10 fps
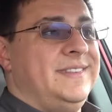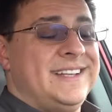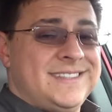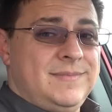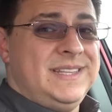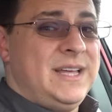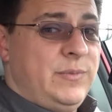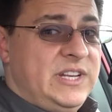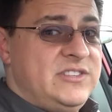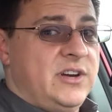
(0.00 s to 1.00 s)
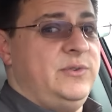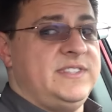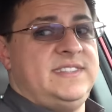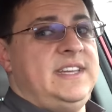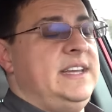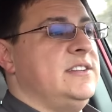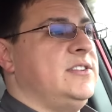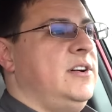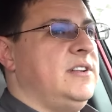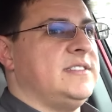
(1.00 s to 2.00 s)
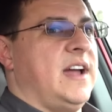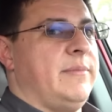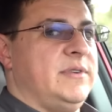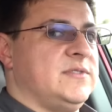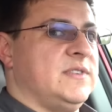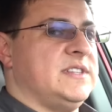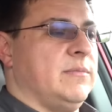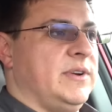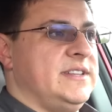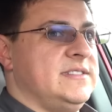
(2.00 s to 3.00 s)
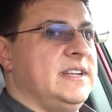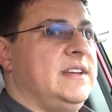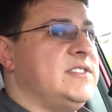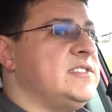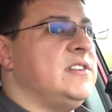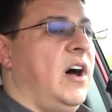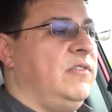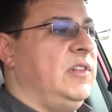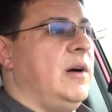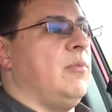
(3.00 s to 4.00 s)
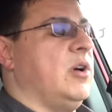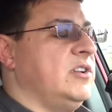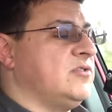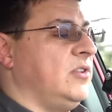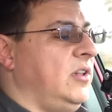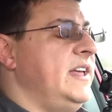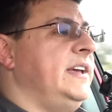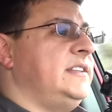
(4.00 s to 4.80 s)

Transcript: and that's something that we don't see in Toyota's hybrids for some reason. It gives us an awful lot more control.